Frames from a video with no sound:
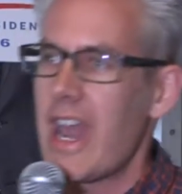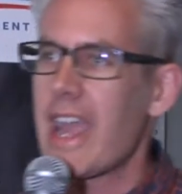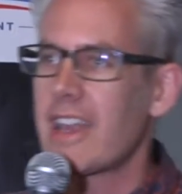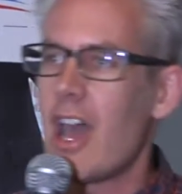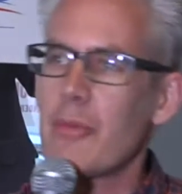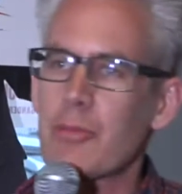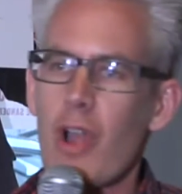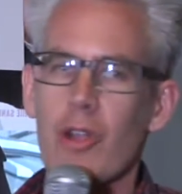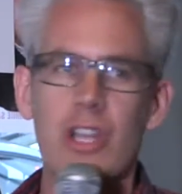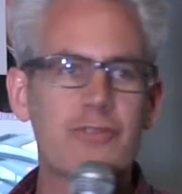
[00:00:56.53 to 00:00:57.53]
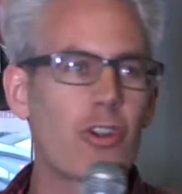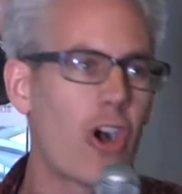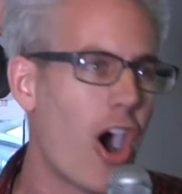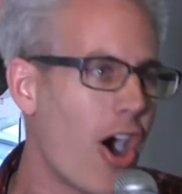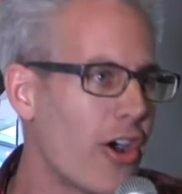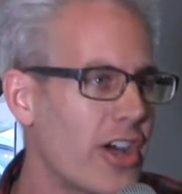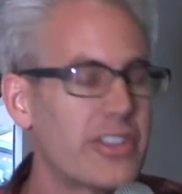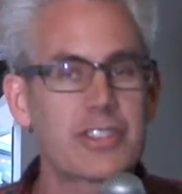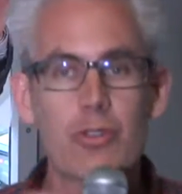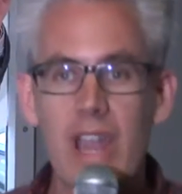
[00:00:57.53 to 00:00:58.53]
Economic progress for all,
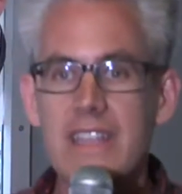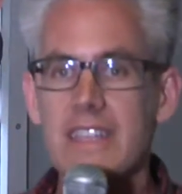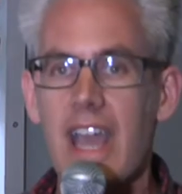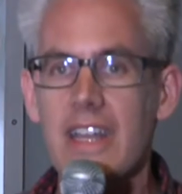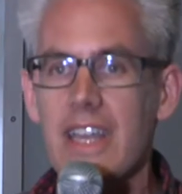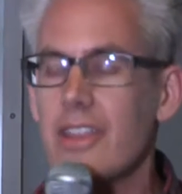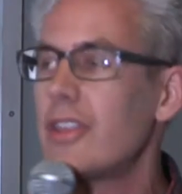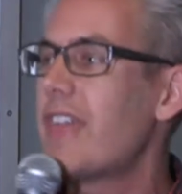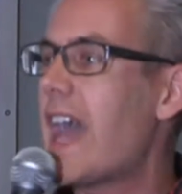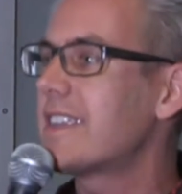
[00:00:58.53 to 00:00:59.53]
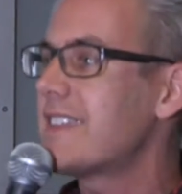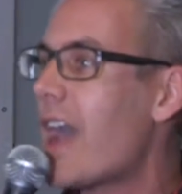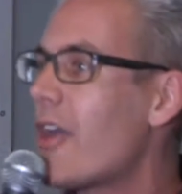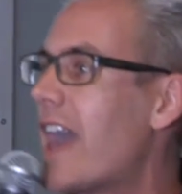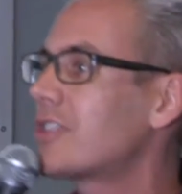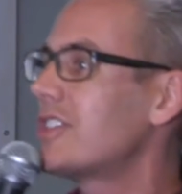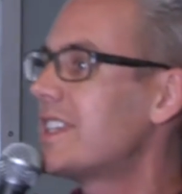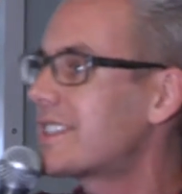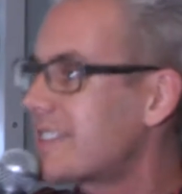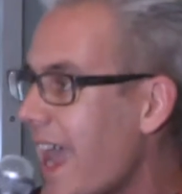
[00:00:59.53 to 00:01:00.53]
this crazy idea that is now actually
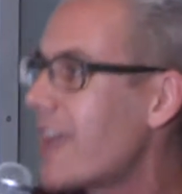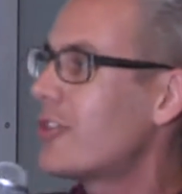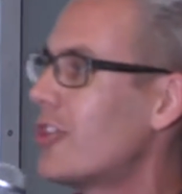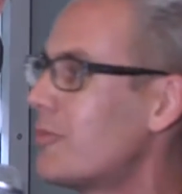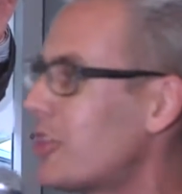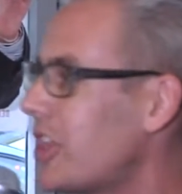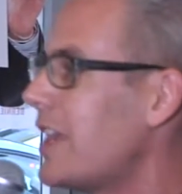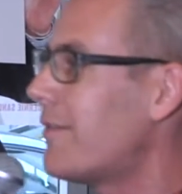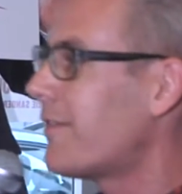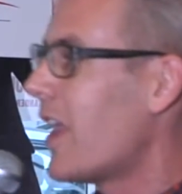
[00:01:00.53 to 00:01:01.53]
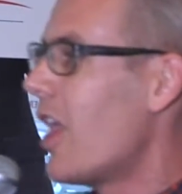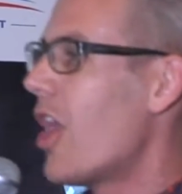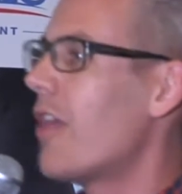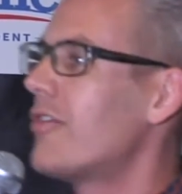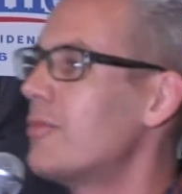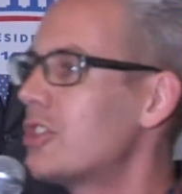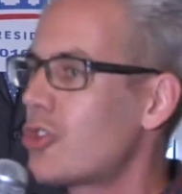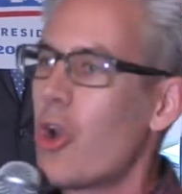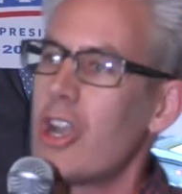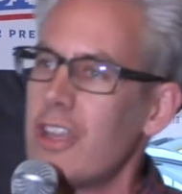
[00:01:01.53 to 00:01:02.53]
standard belief of the
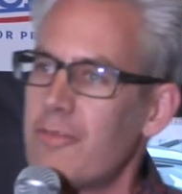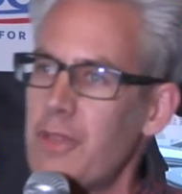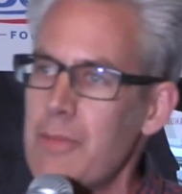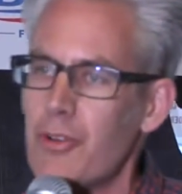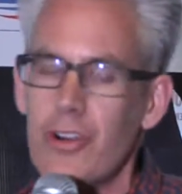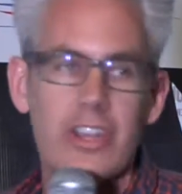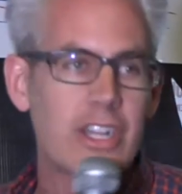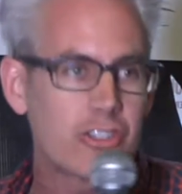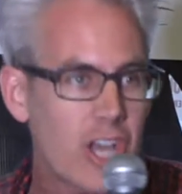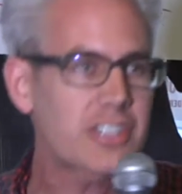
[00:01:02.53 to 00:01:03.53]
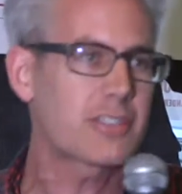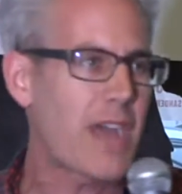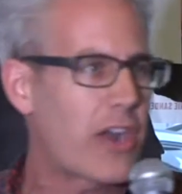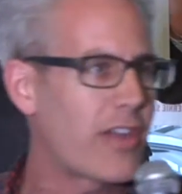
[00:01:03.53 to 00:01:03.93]
majority of people in just about